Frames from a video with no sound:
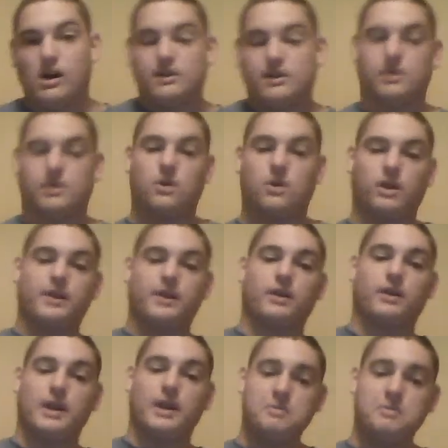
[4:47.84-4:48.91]
So cleaner
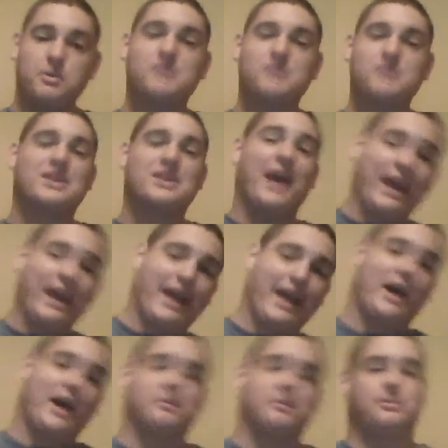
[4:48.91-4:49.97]
inputs and
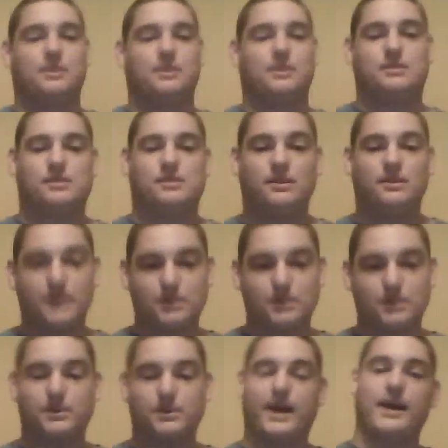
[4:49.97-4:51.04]
outputs. This is
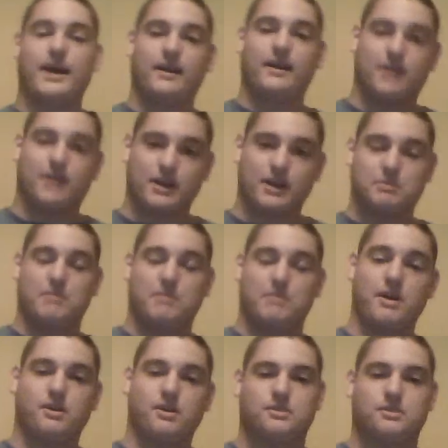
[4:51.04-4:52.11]
what I connect my
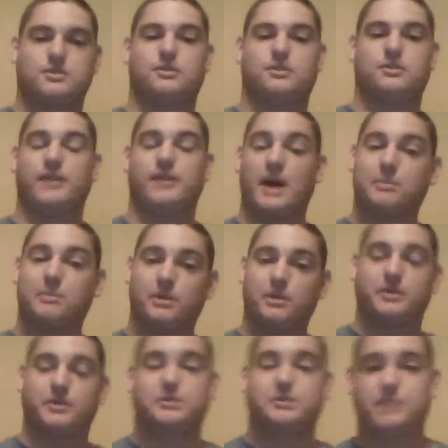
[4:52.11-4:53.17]
monitors to the output of
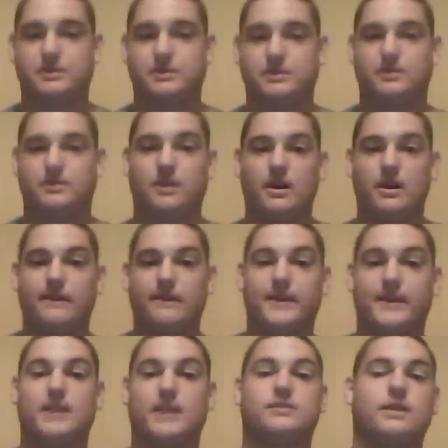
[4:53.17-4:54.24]
this mixer,
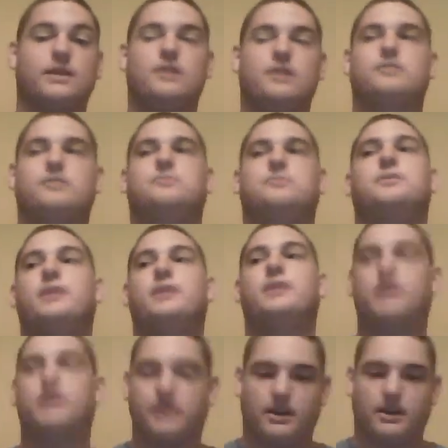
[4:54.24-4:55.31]
and it sounds very
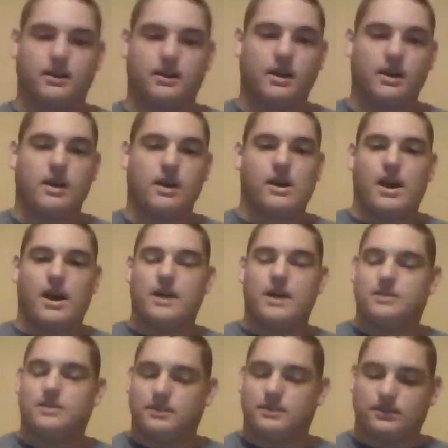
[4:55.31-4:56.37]
clean. And
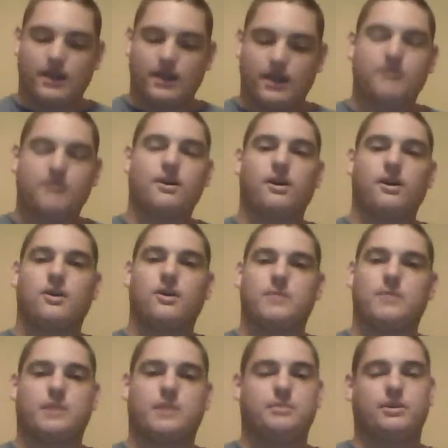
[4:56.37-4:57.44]
the sound card on my
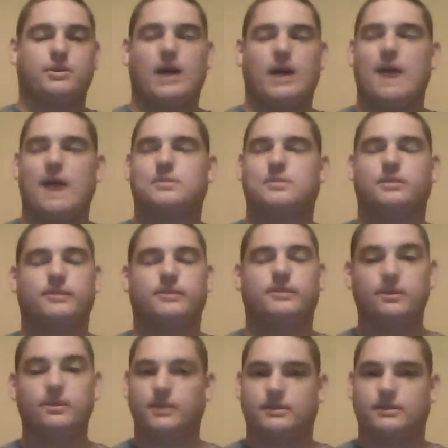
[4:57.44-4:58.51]
computer
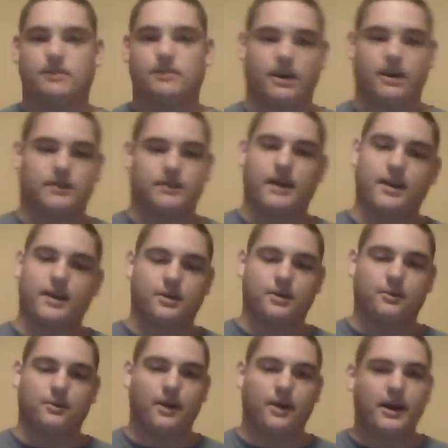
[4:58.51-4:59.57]
absolutely sucks. I don't know
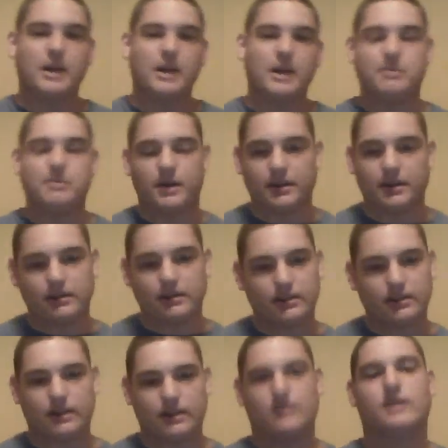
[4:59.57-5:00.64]
why, but
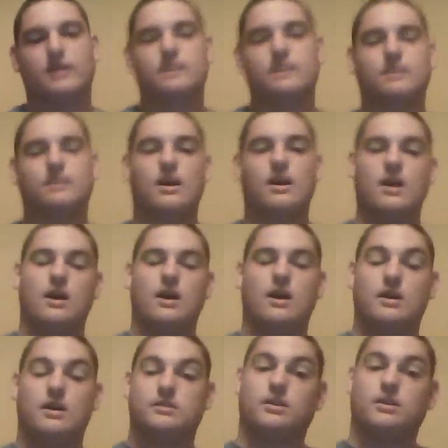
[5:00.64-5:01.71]
it does.
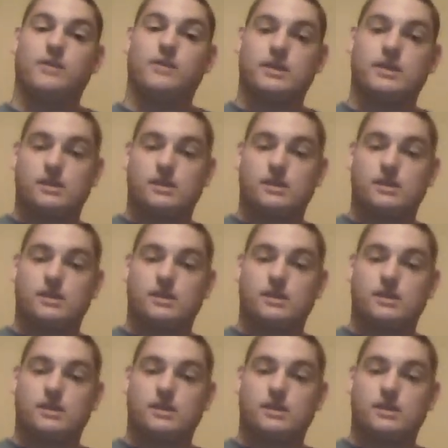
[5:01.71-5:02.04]
So that's